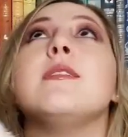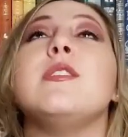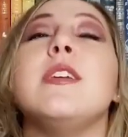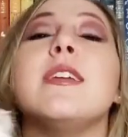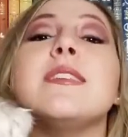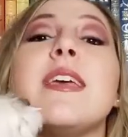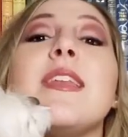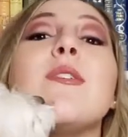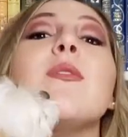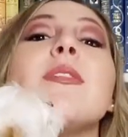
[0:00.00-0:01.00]
she is
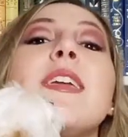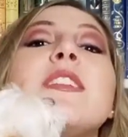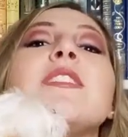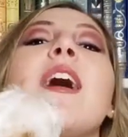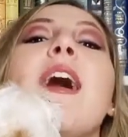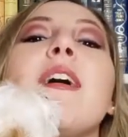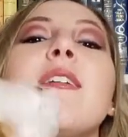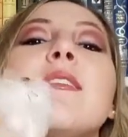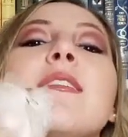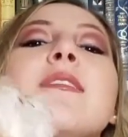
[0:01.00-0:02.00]
an only
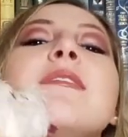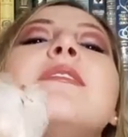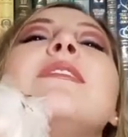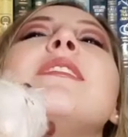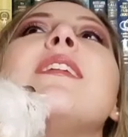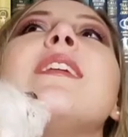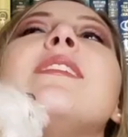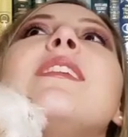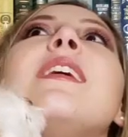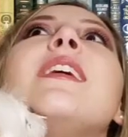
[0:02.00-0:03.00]
child,
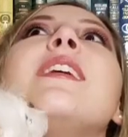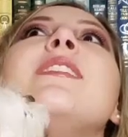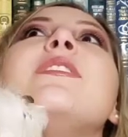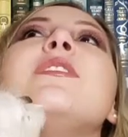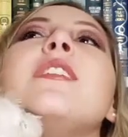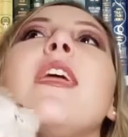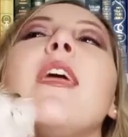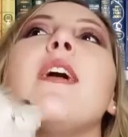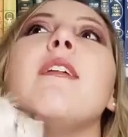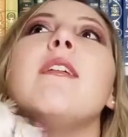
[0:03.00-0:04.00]
and
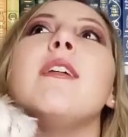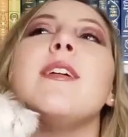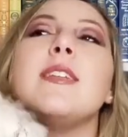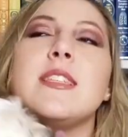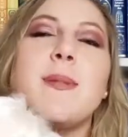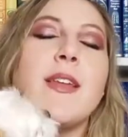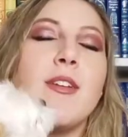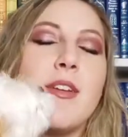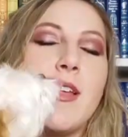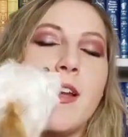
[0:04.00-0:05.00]
she spent
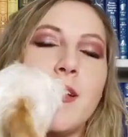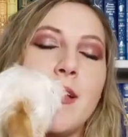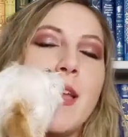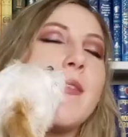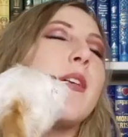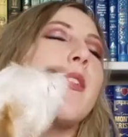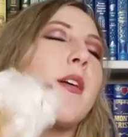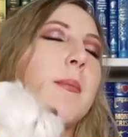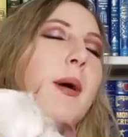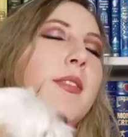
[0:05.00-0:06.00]
her entire life with
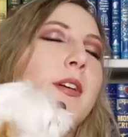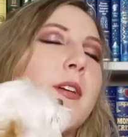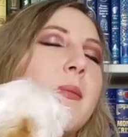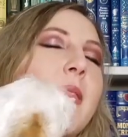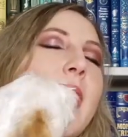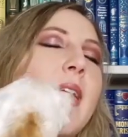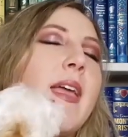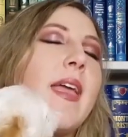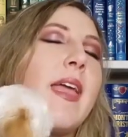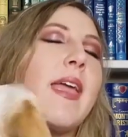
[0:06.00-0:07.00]
her mother
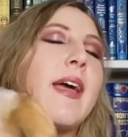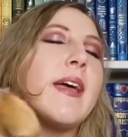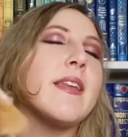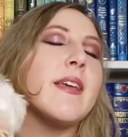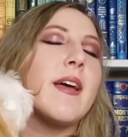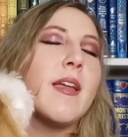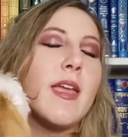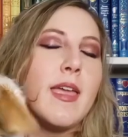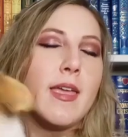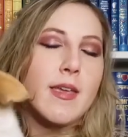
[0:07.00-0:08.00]
and
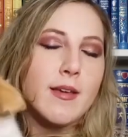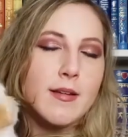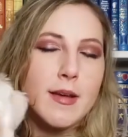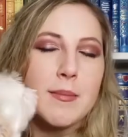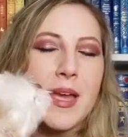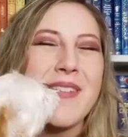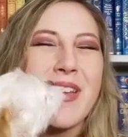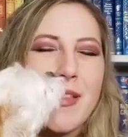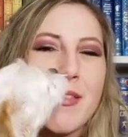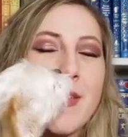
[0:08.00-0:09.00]
a kind of
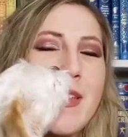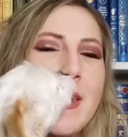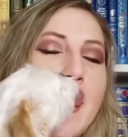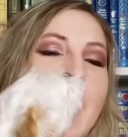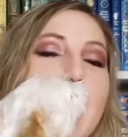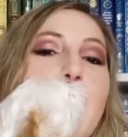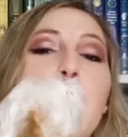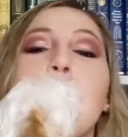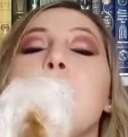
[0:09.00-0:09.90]
like a live-in nanny.